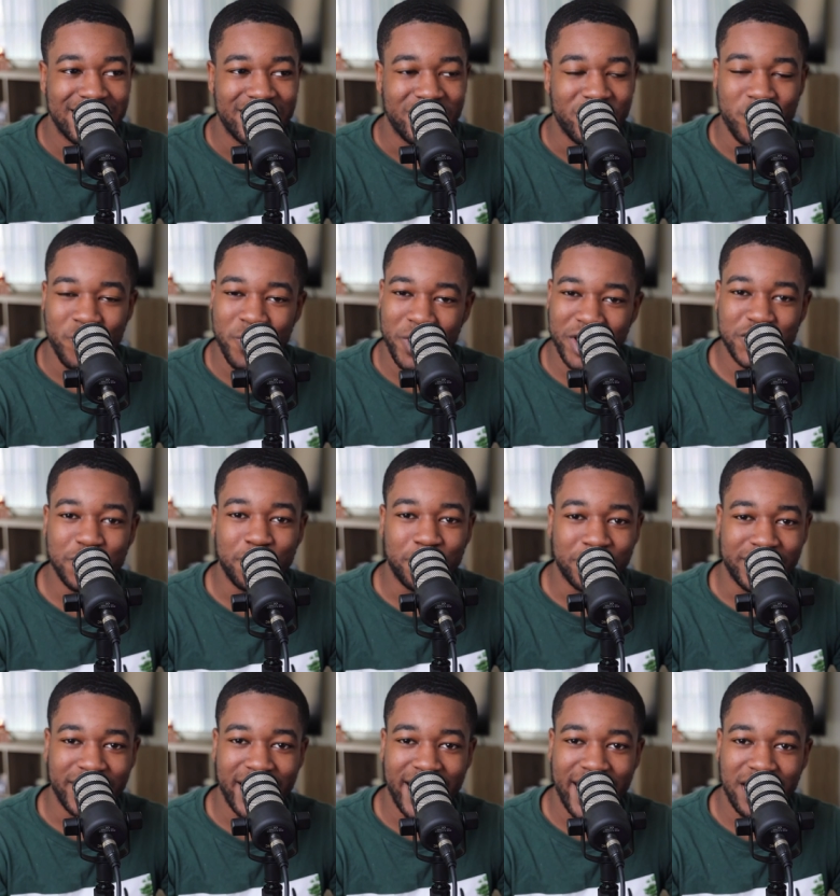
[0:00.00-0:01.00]
you must
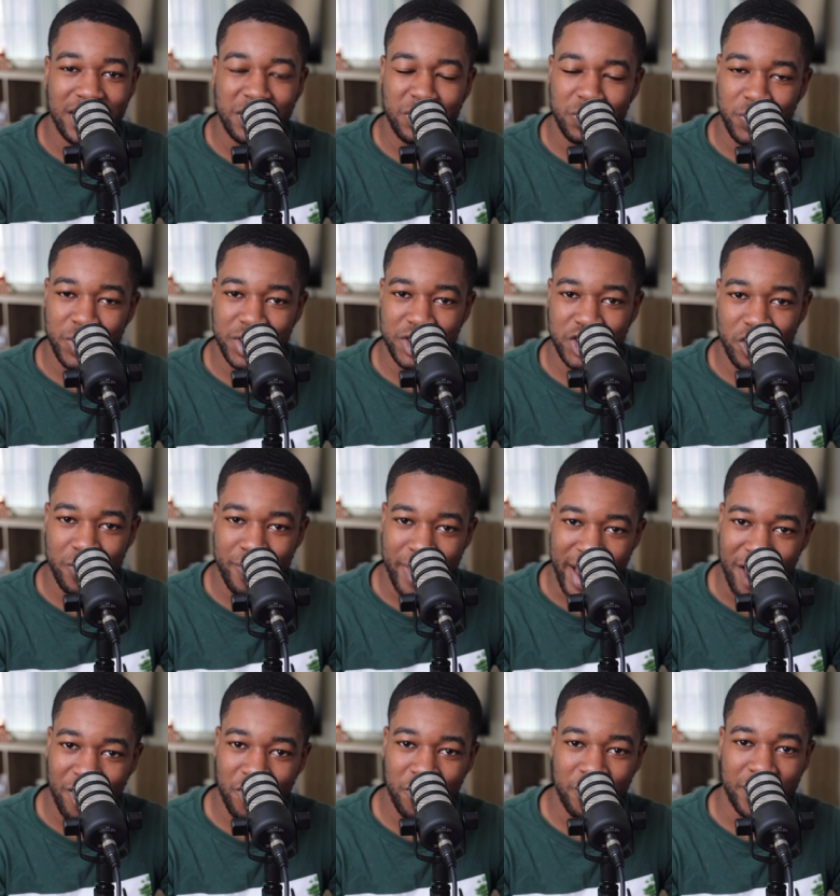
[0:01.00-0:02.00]
plan with your
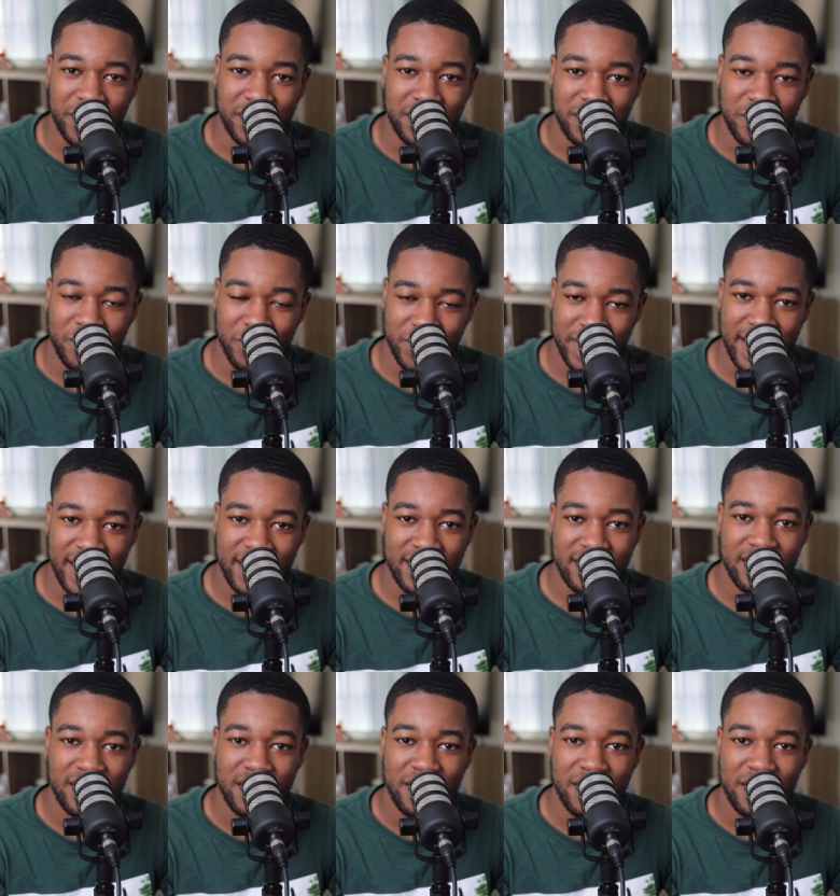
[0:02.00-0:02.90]
battle buddy, okay?